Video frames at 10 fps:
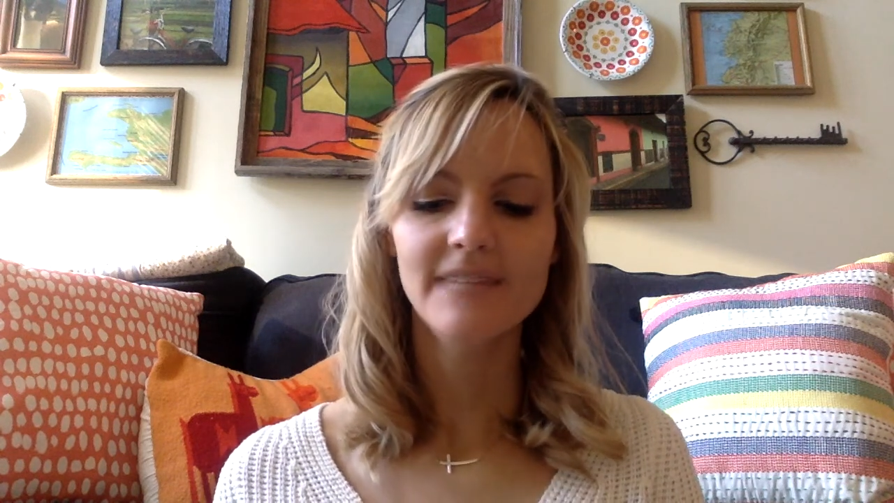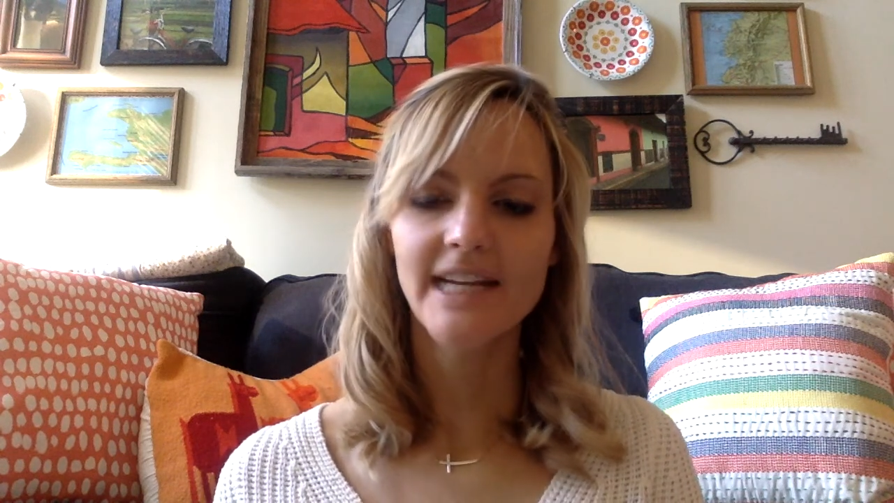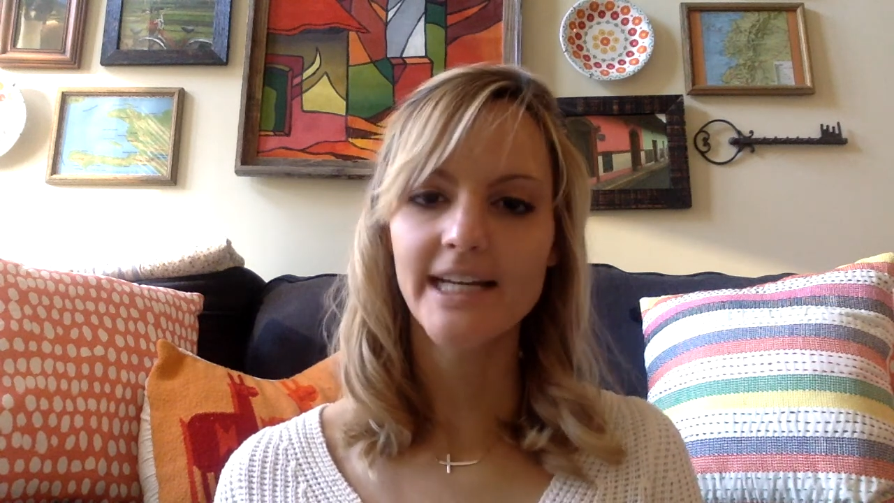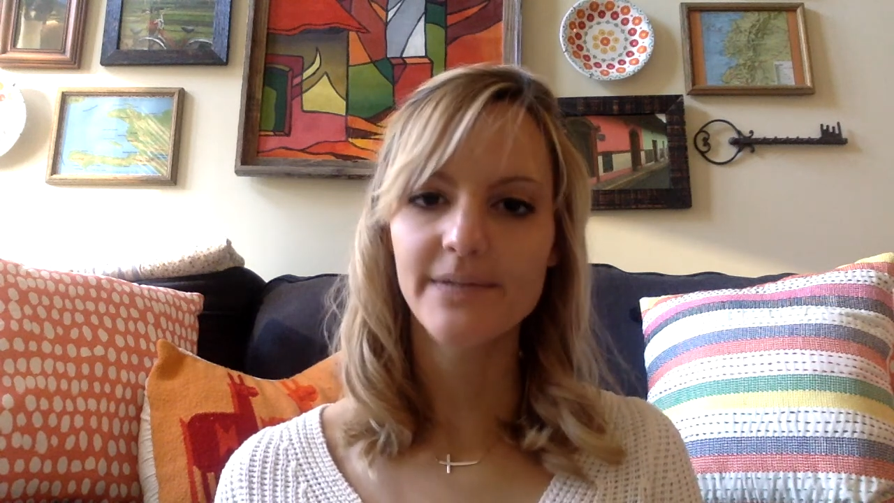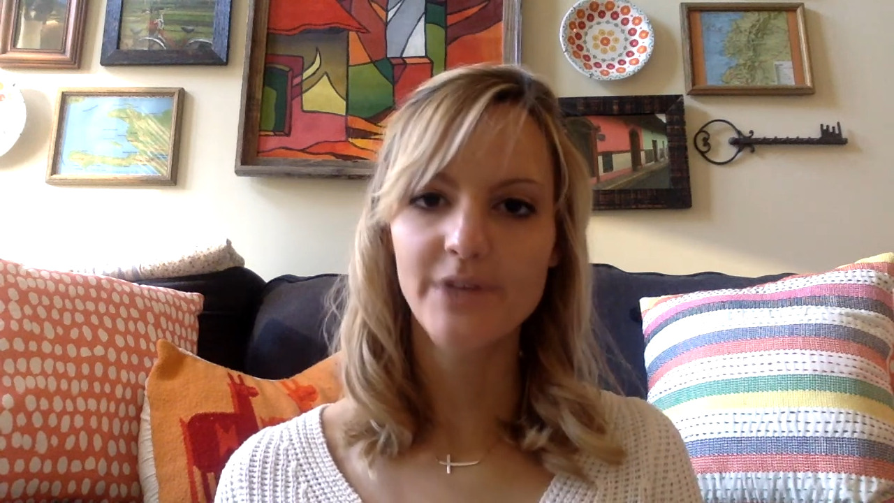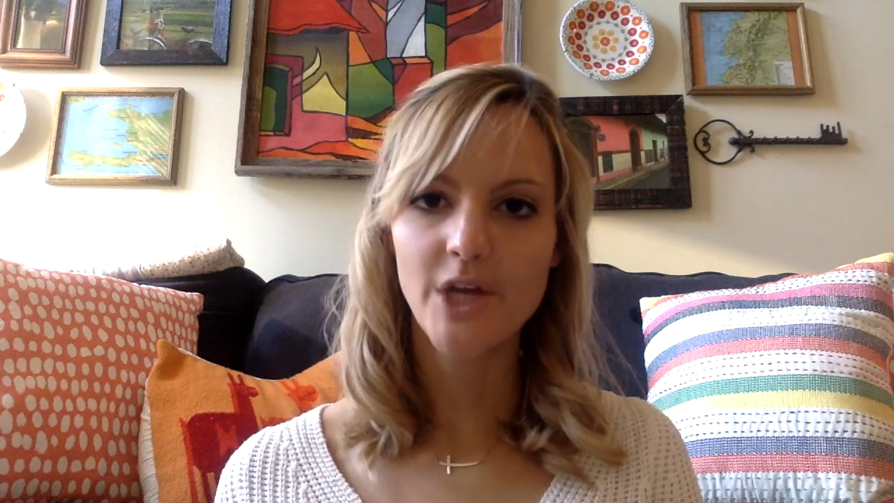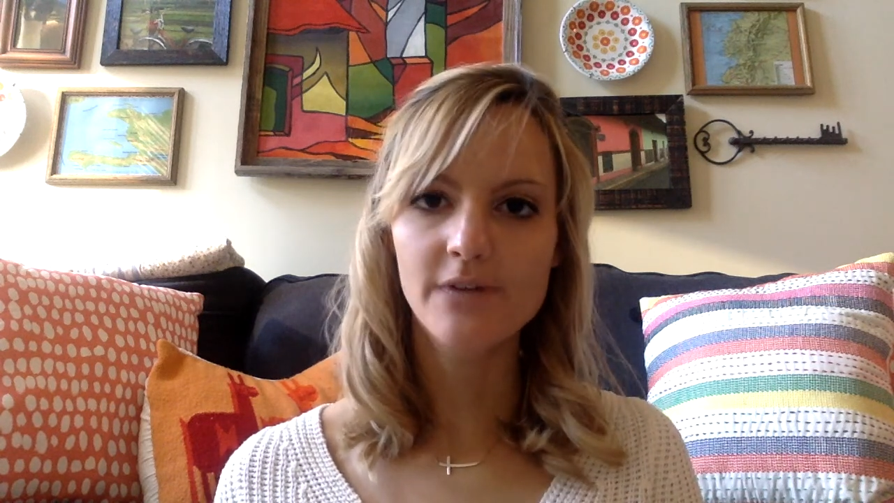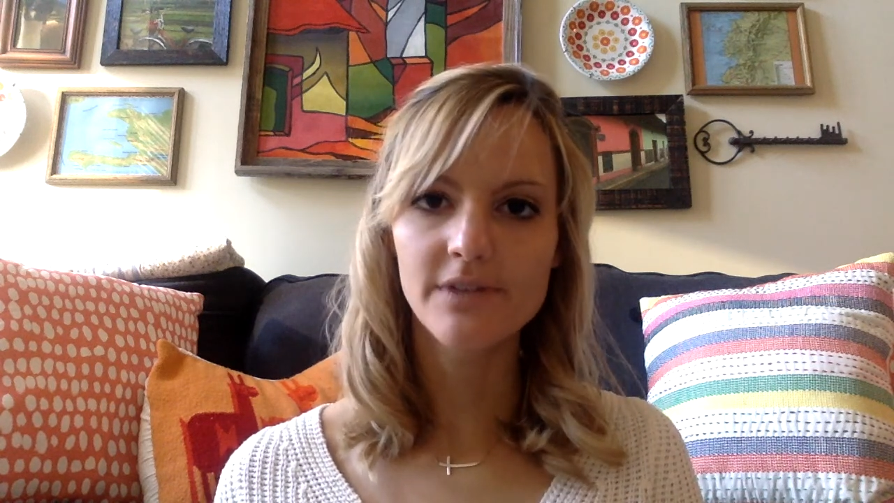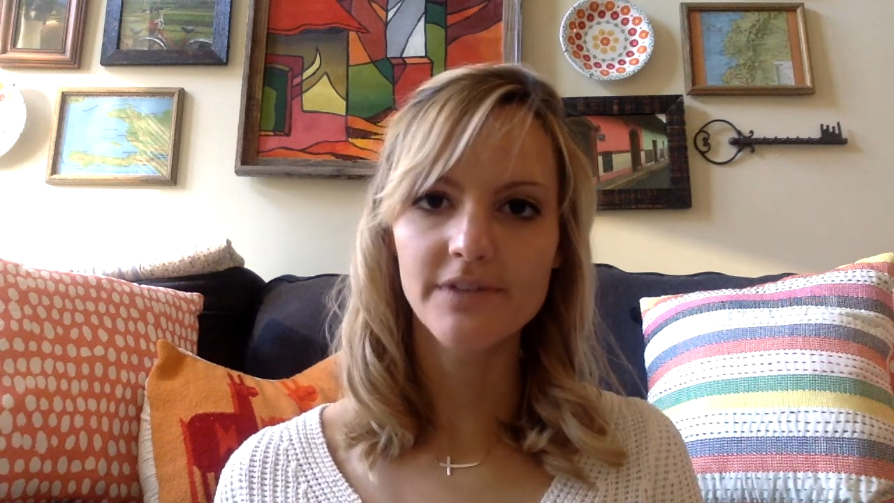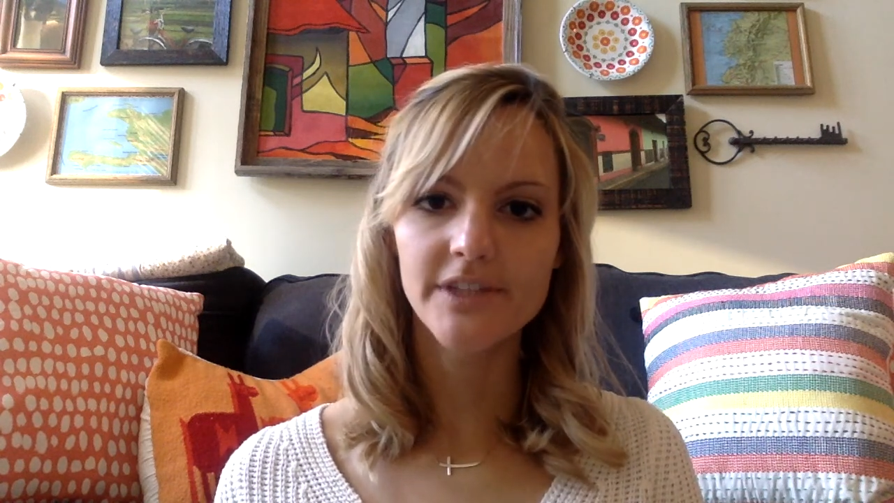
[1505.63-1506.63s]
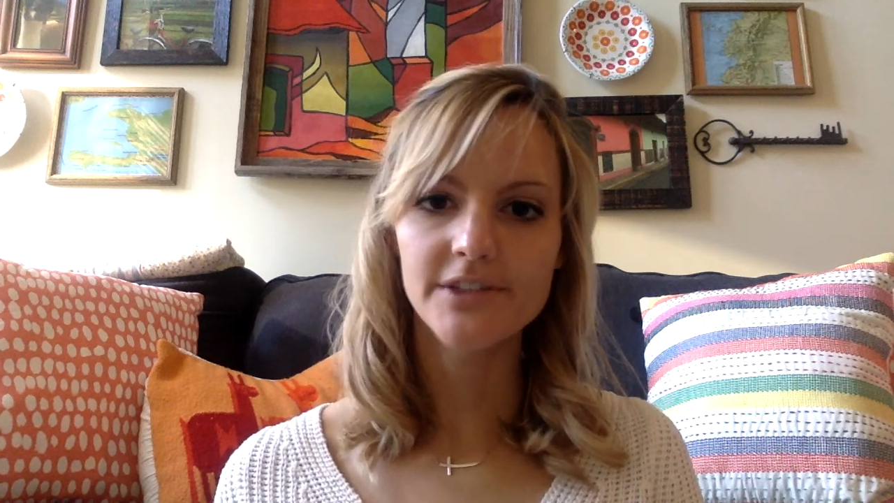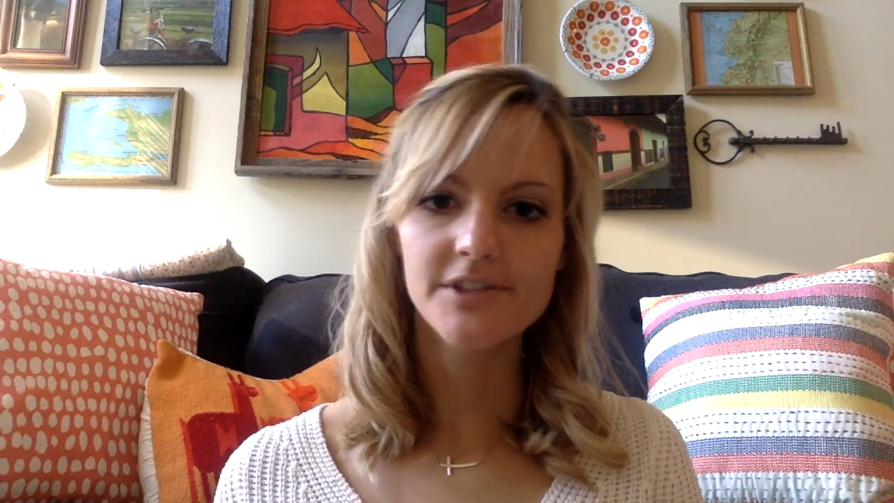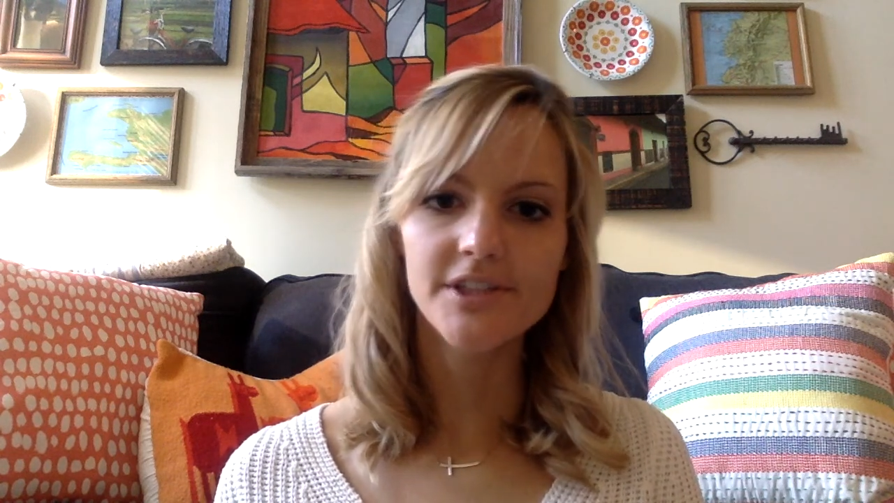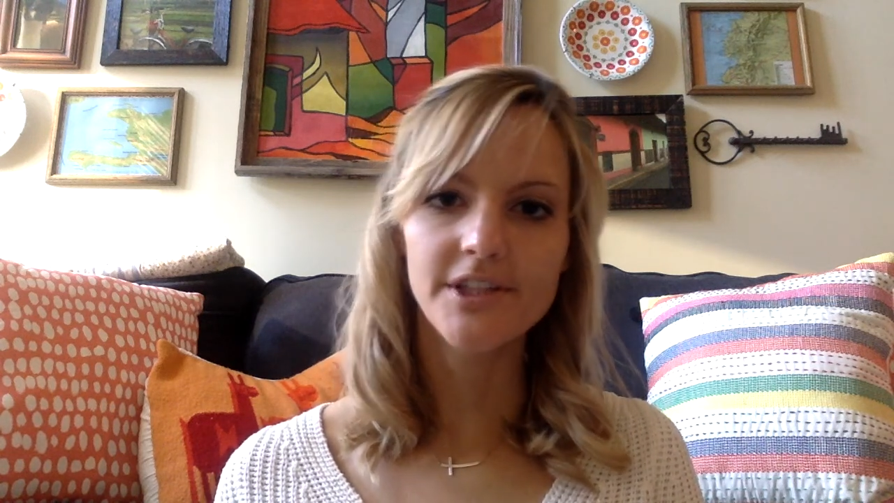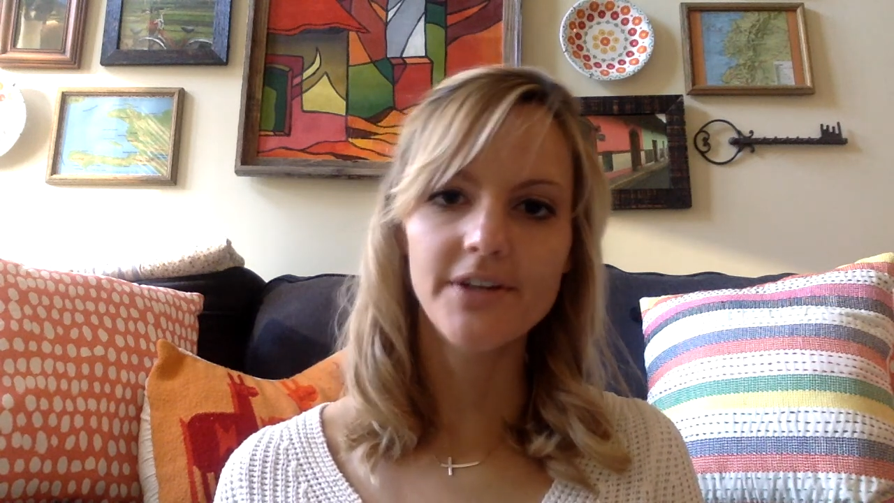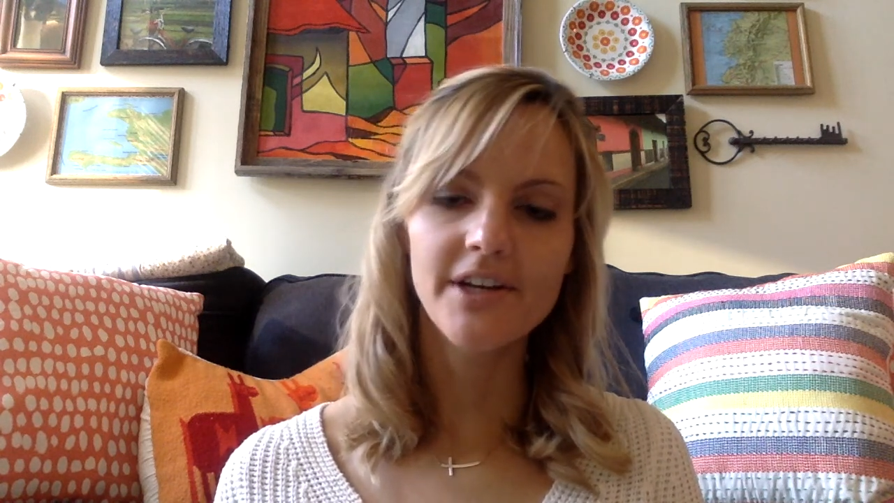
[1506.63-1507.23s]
of an overview so you